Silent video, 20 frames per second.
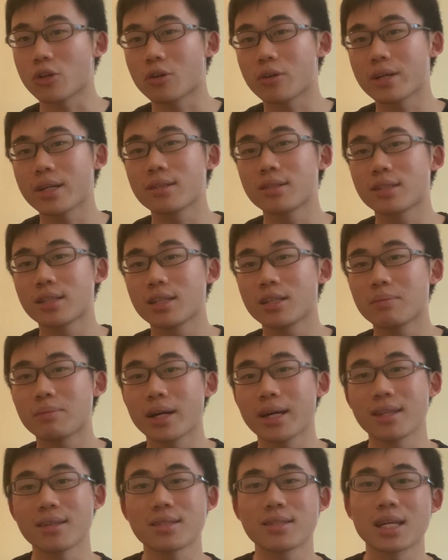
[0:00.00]
oriented, but
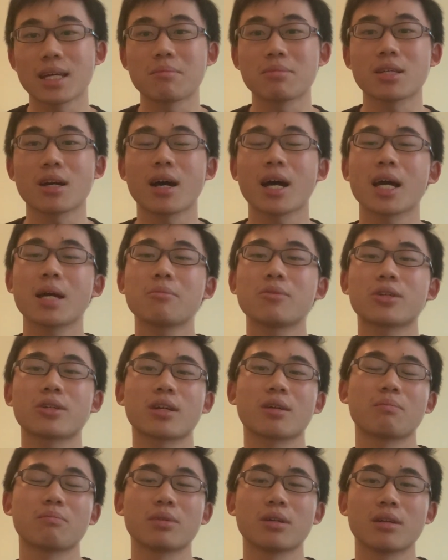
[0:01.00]
at the same time, it
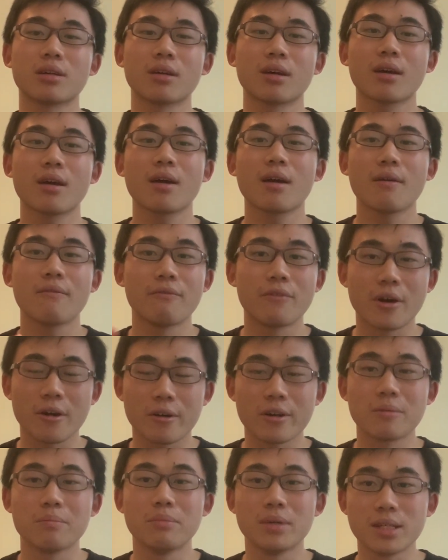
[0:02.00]
can be
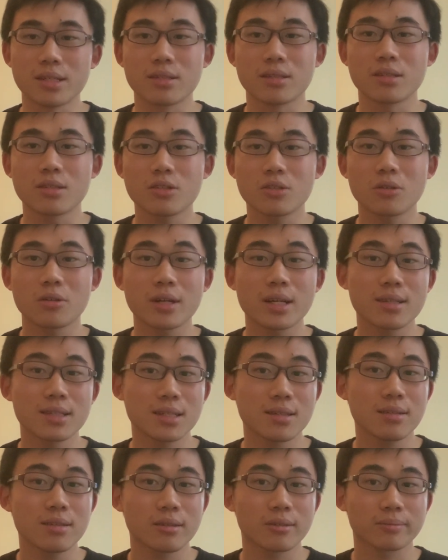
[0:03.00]
very business
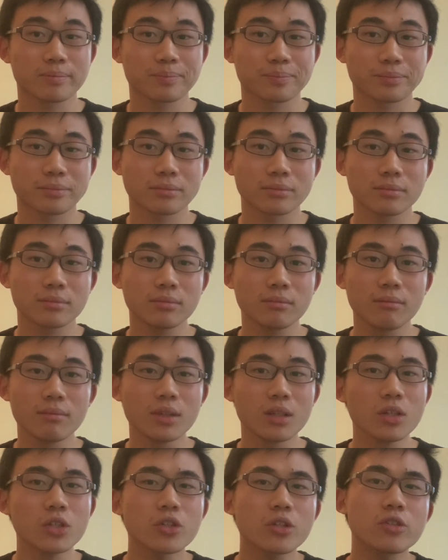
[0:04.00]
oriented
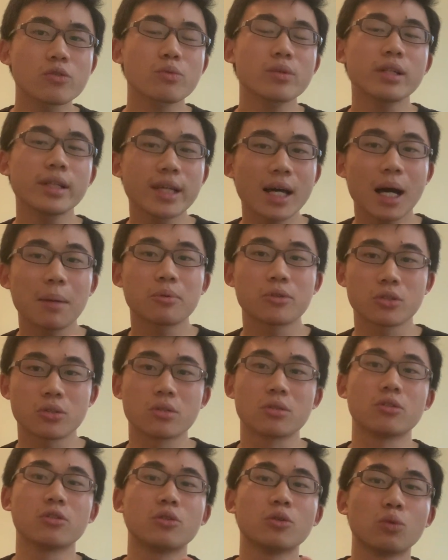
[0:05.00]
so it's really up to
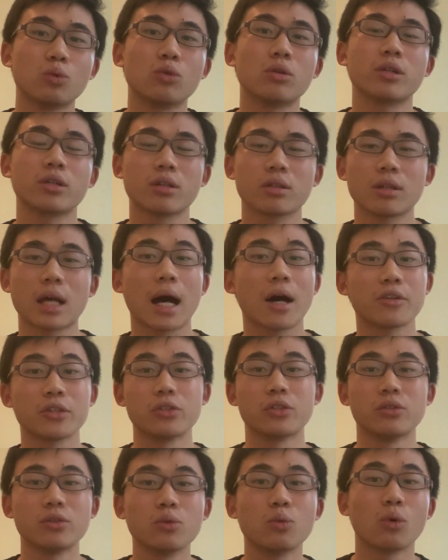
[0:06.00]
you what how do
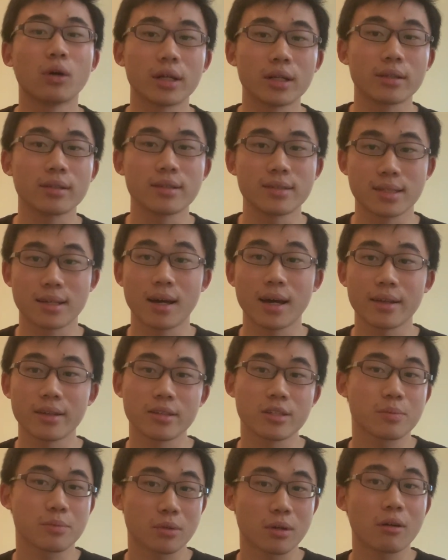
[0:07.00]
you want to design
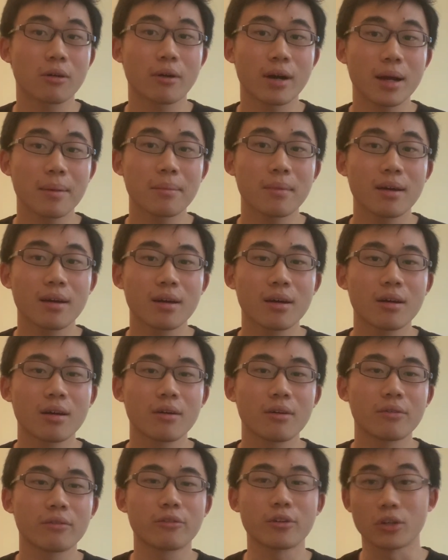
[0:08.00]
this program
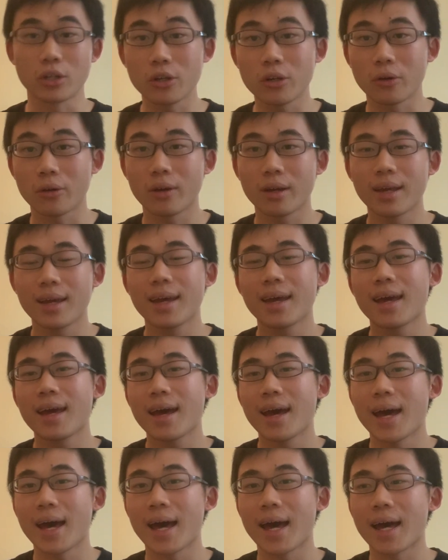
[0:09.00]
for you.
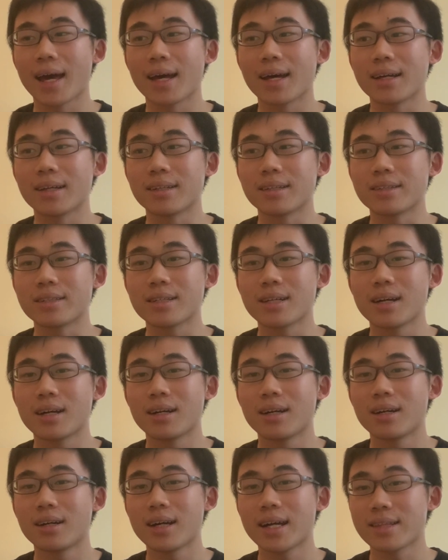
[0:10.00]
And
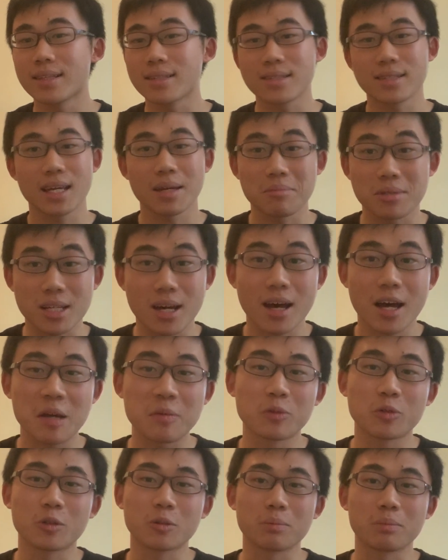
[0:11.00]
uh, at the same time,
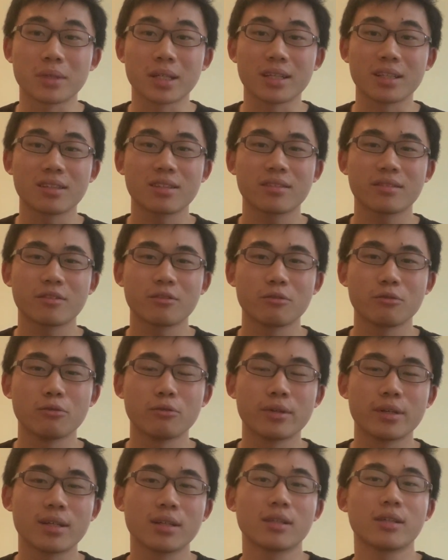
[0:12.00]
you will meet
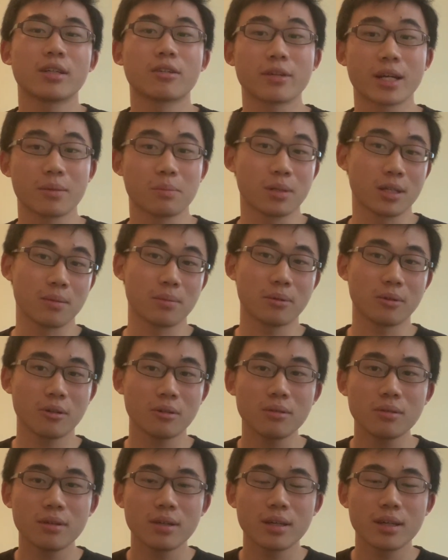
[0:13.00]
really great
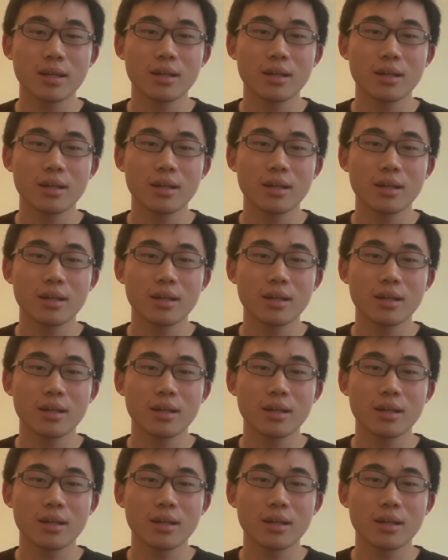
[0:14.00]
people,